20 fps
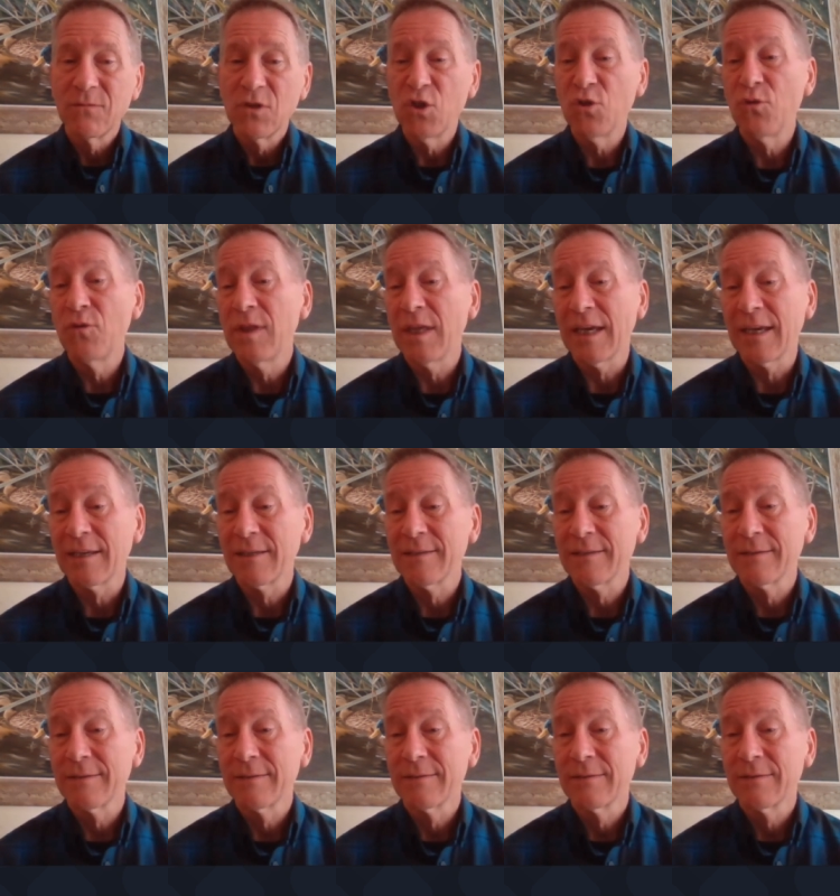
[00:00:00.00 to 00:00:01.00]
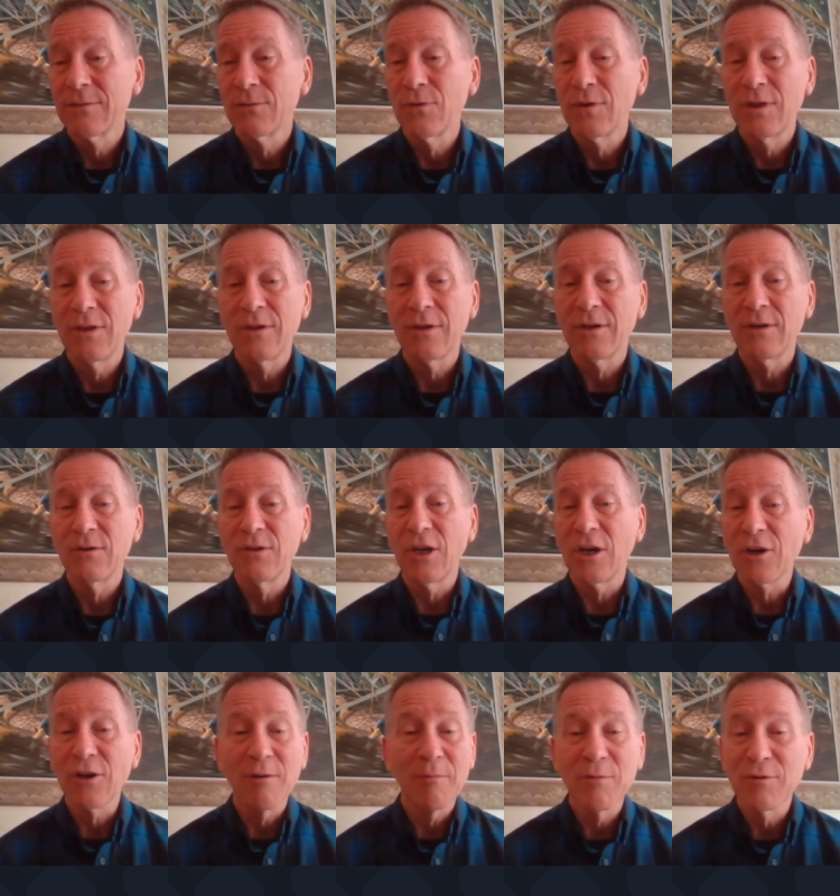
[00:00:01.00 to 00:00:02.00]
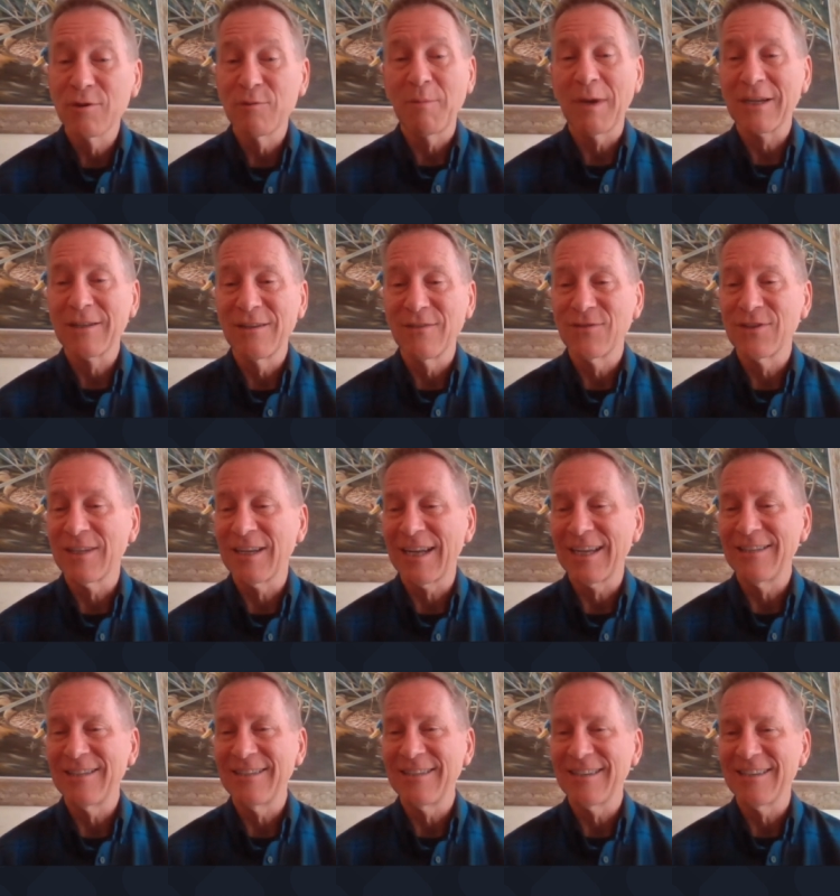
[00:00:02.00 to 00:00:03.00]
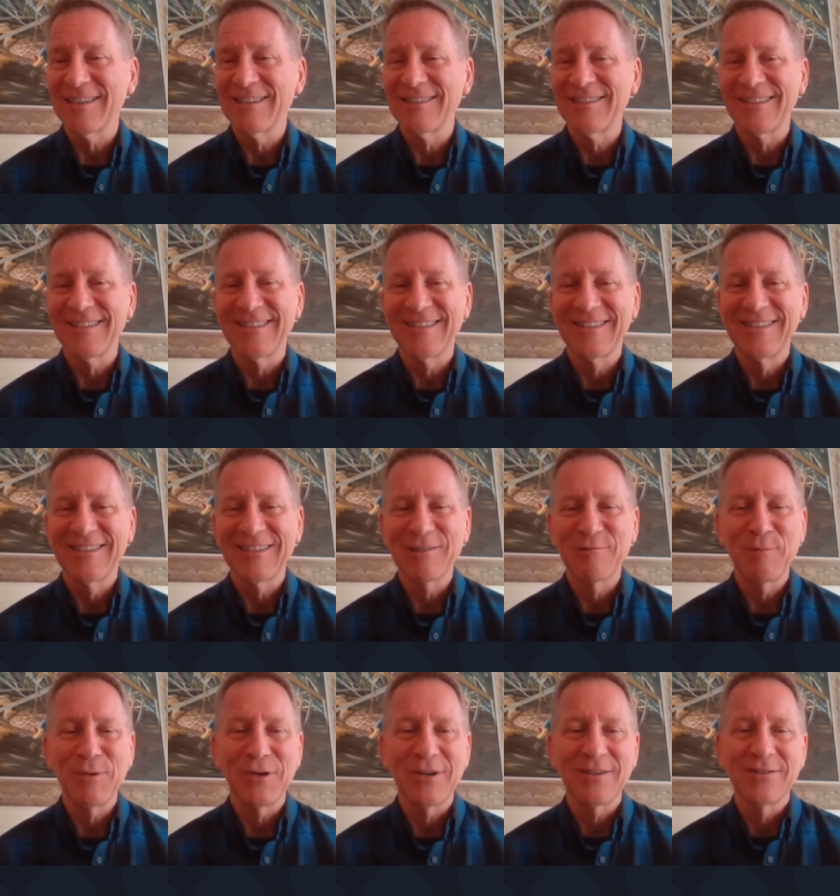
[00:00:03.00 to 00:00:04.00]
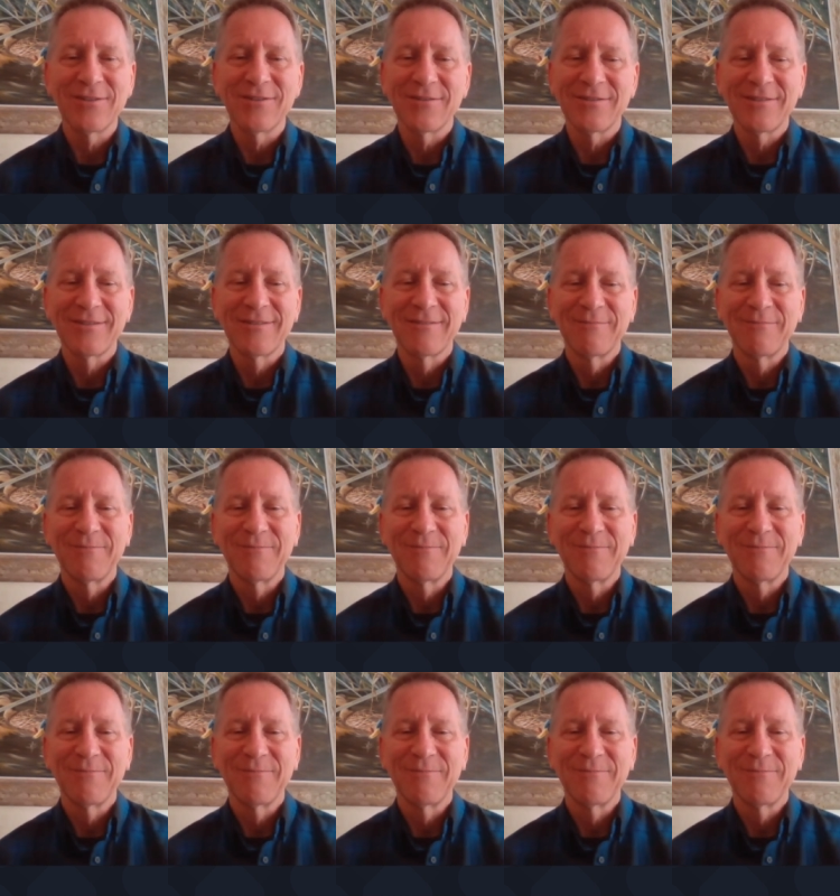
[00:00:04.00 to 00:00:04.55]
do things with their younger perspectives and ideas and experiences.